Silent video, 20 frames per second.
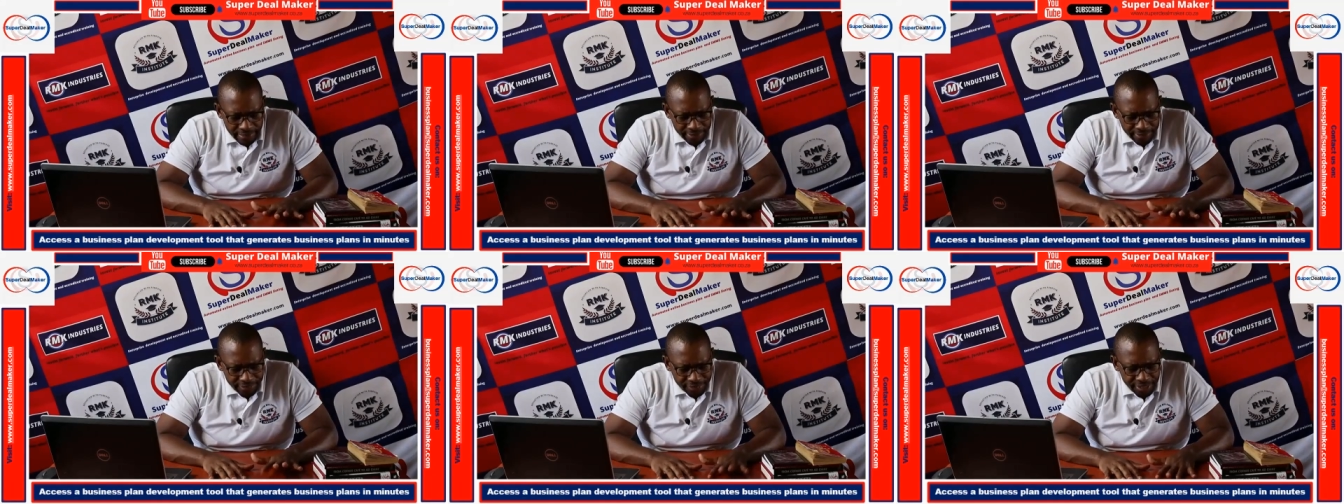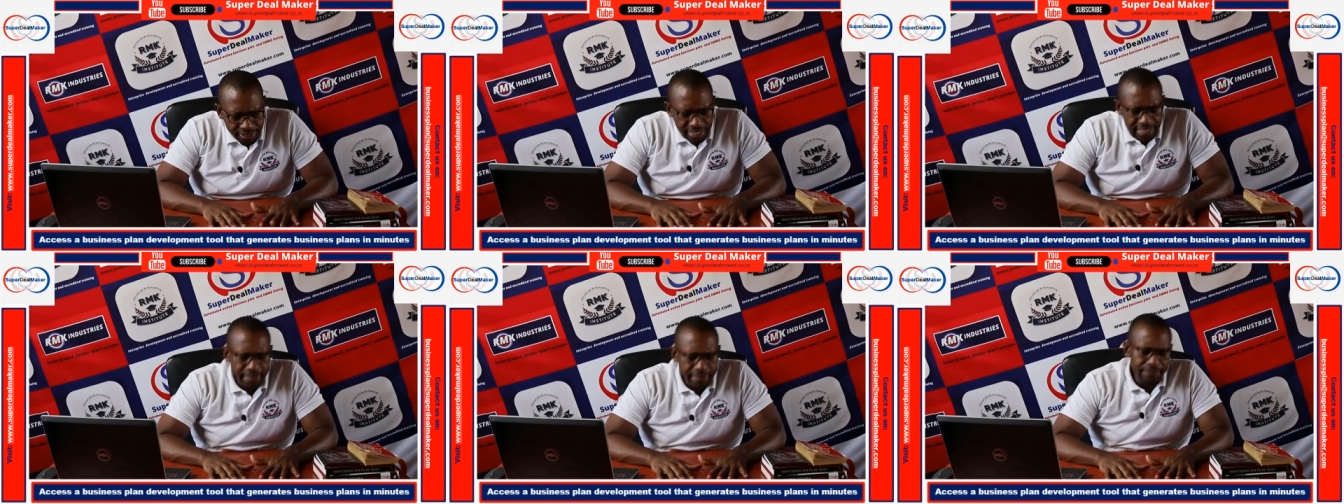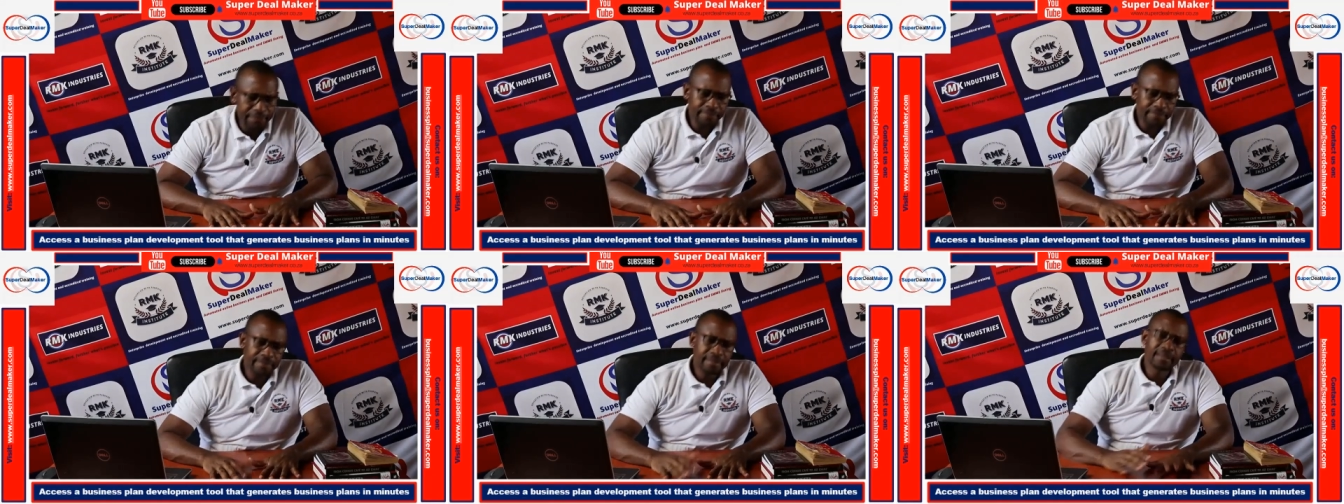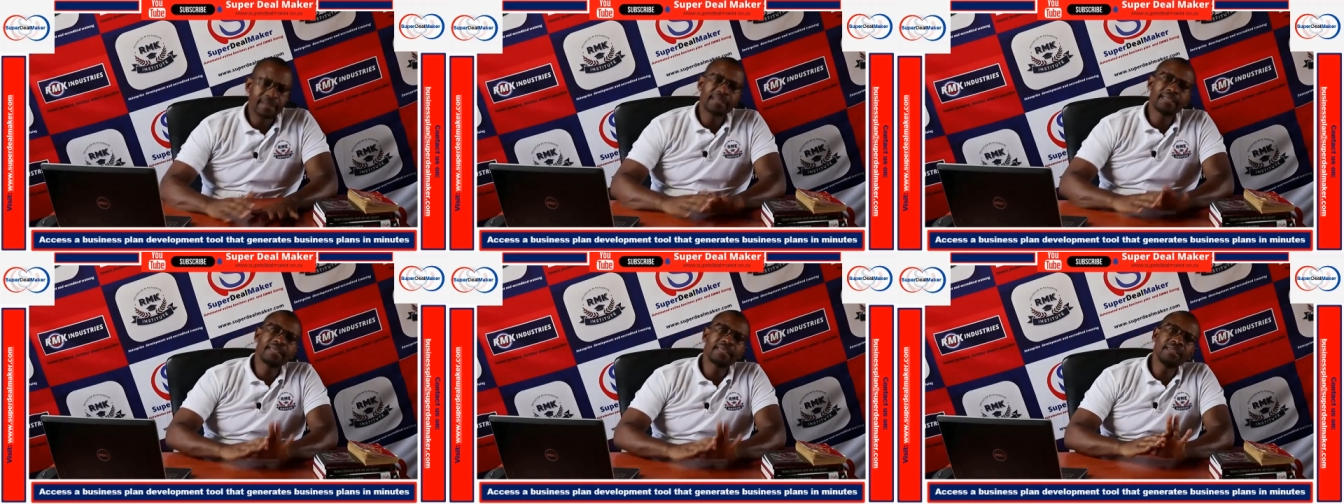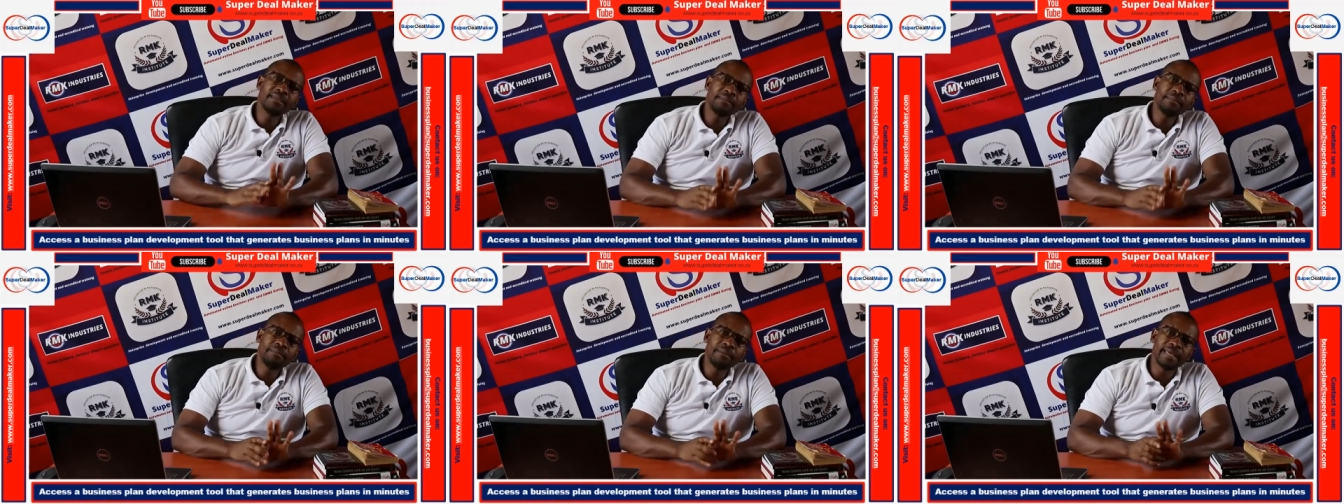three
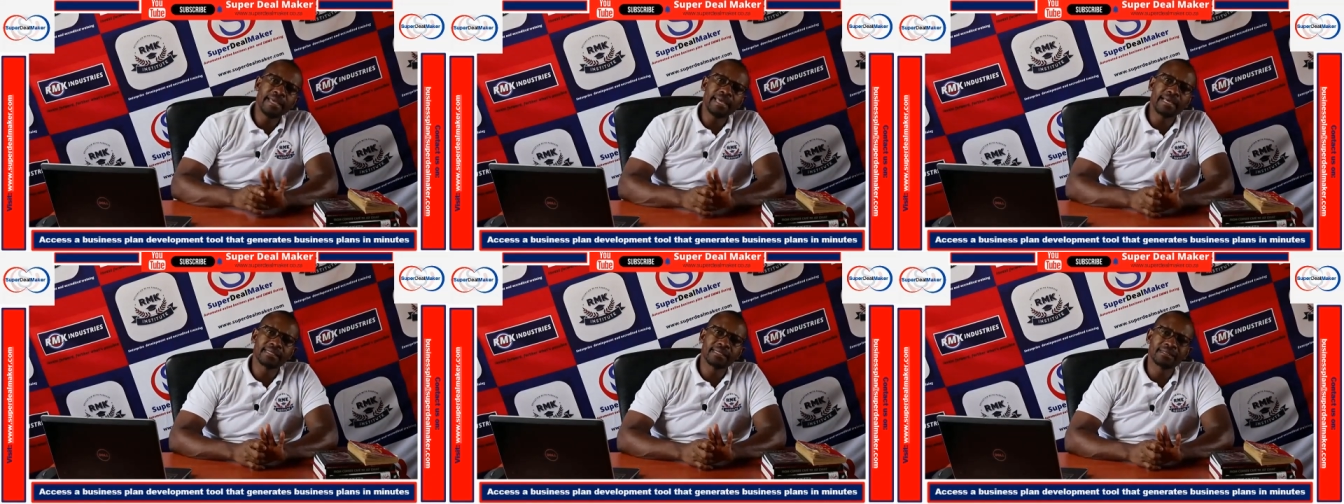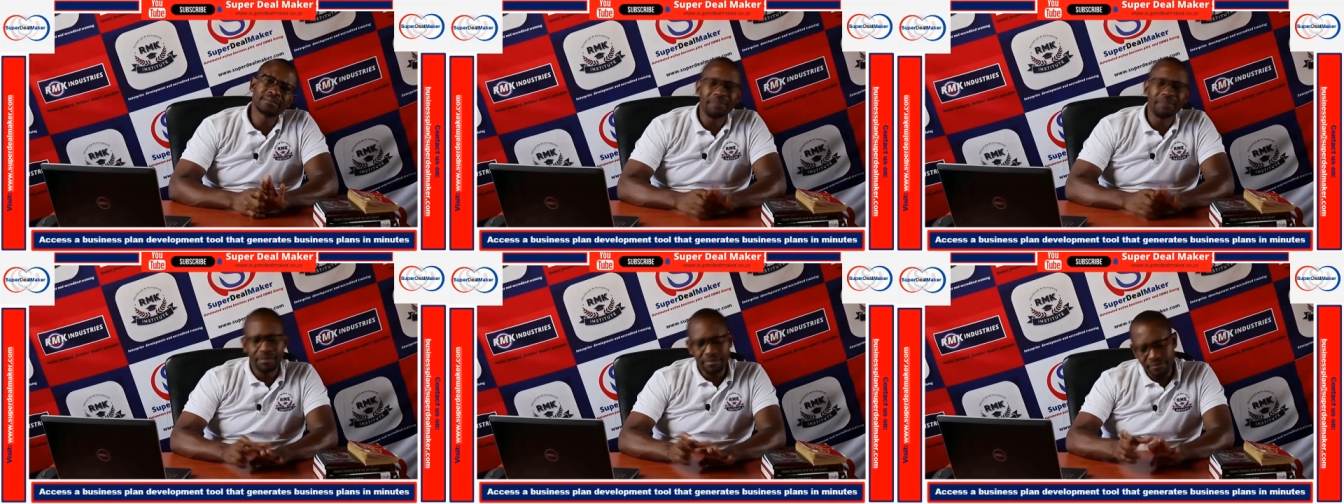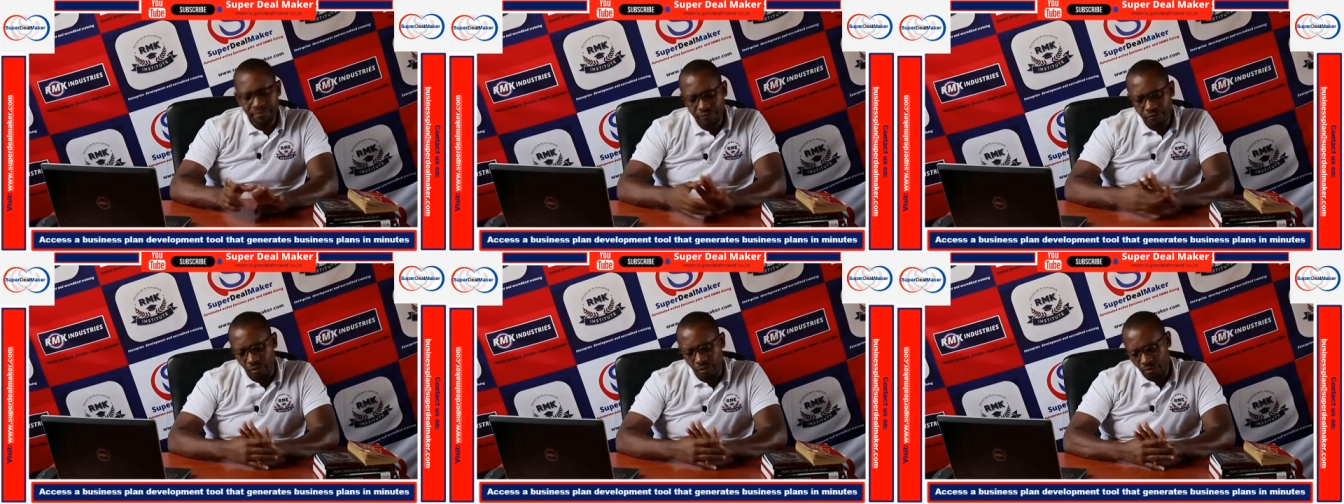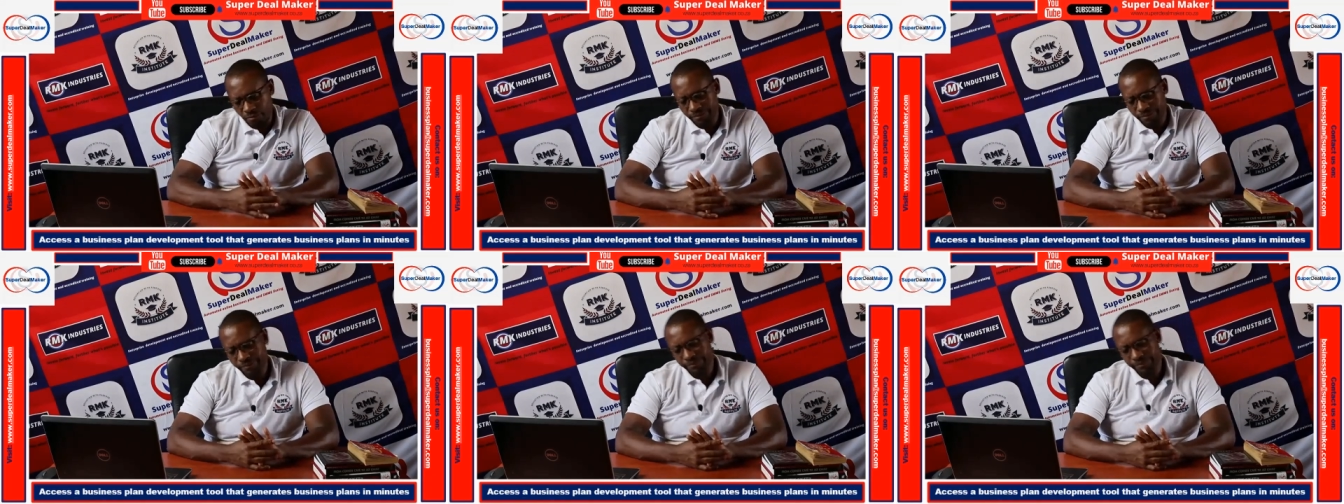key players, maybe four.